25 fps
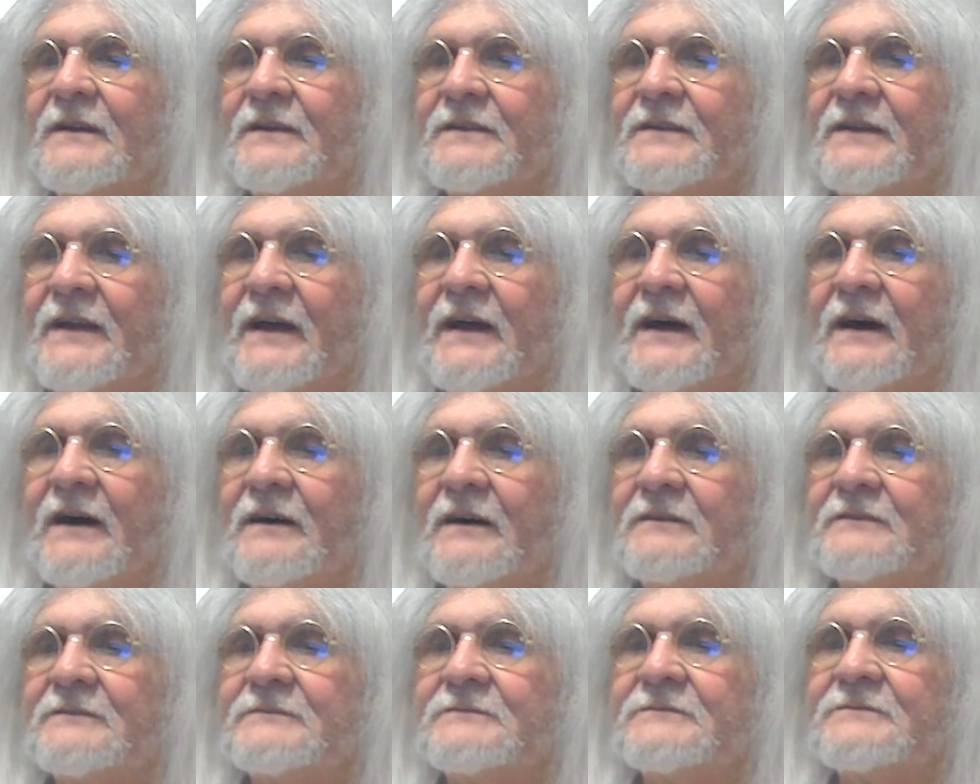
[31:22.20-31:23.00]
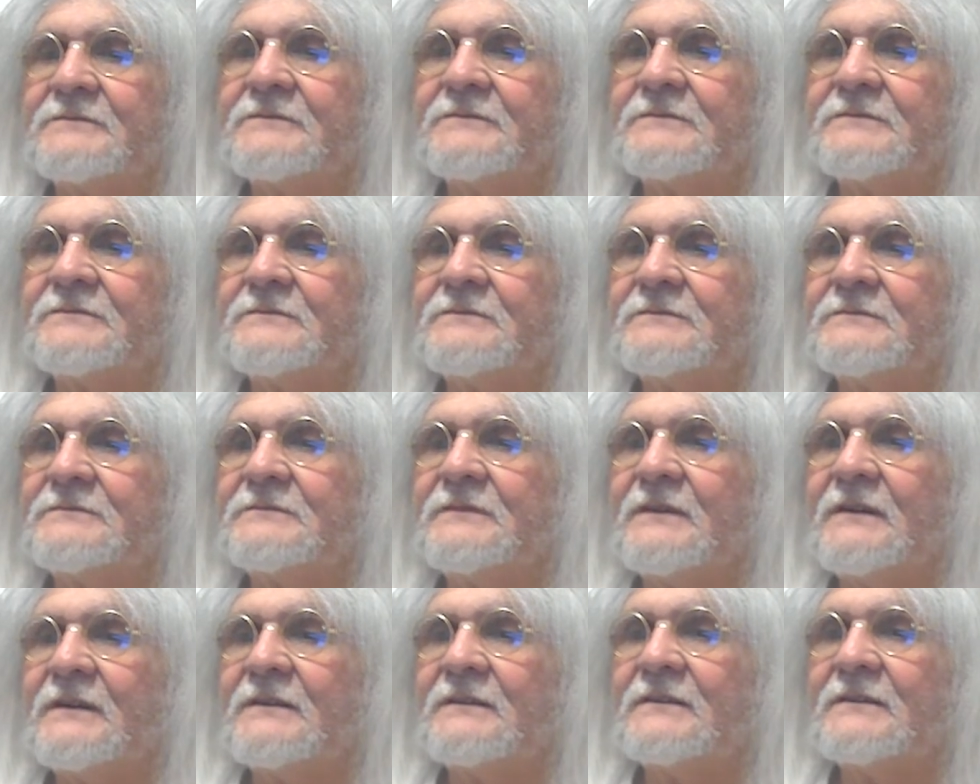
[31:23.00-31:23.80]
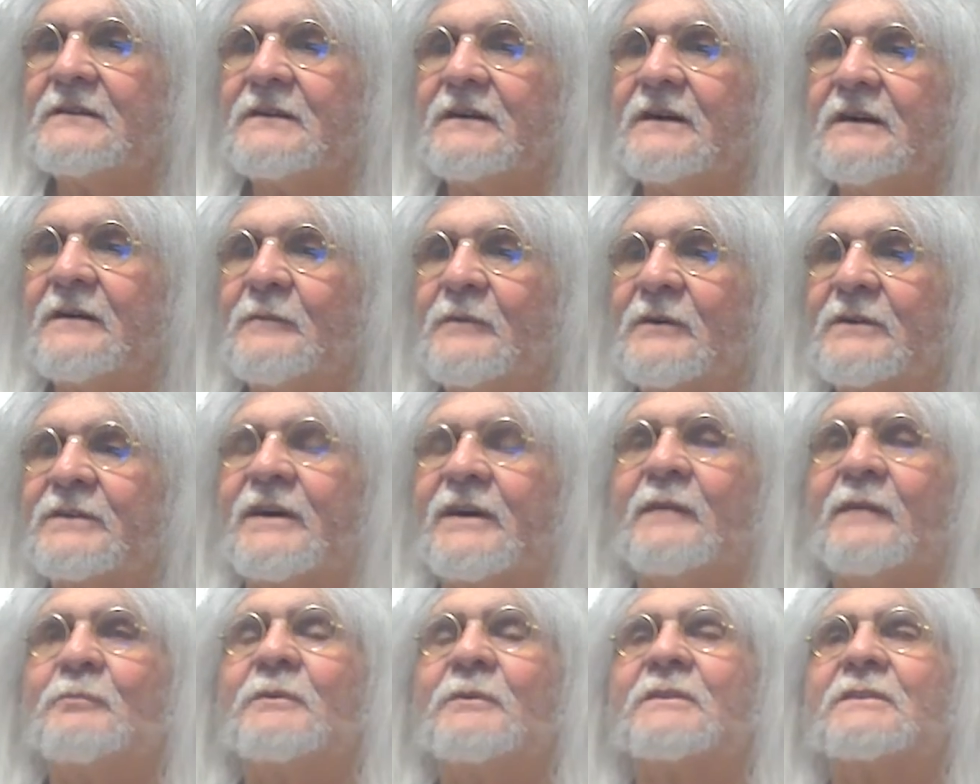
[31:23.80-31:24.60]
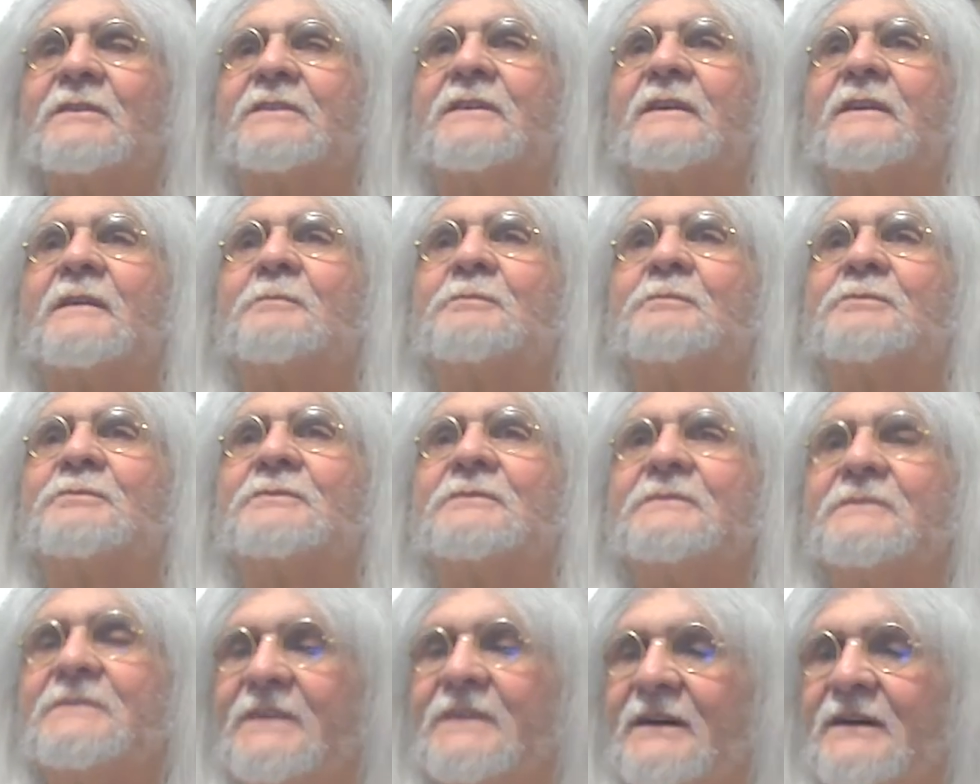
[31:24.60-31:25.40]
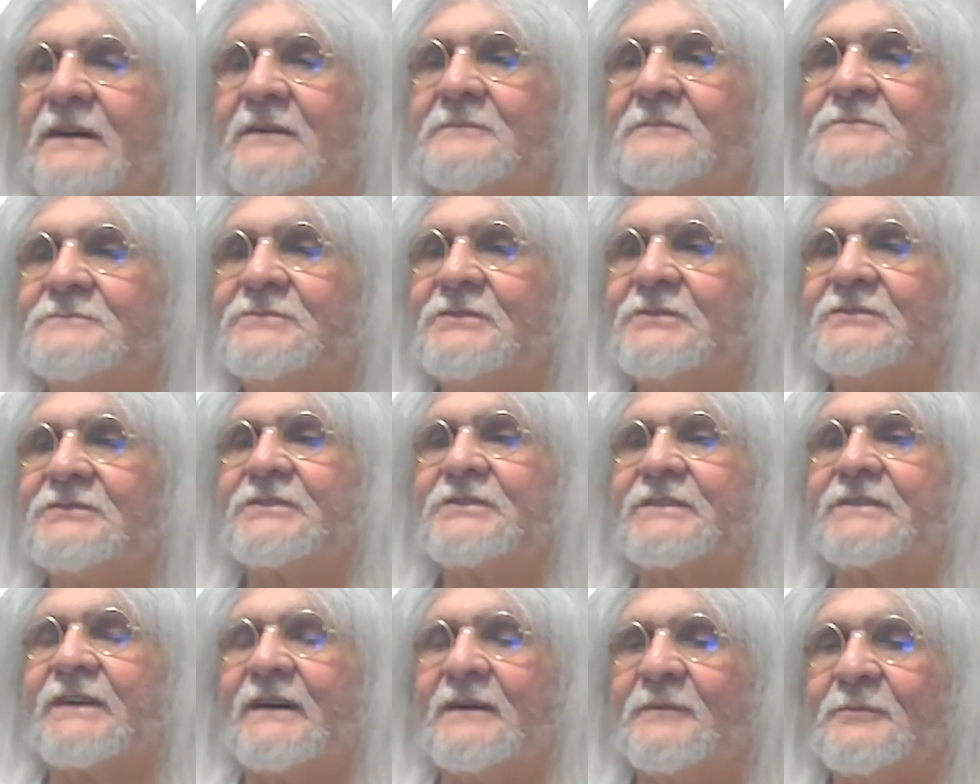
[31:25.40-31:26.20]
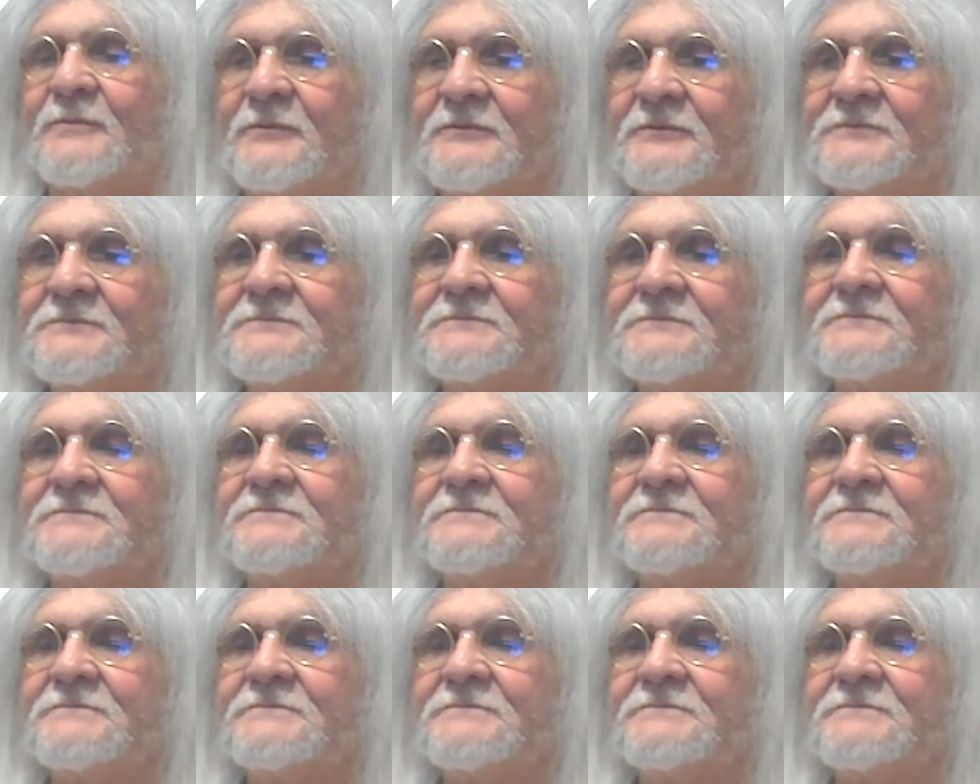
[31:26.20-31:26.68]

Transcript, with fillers: Yeah, I'm a couple of cups. Yep, just a couple.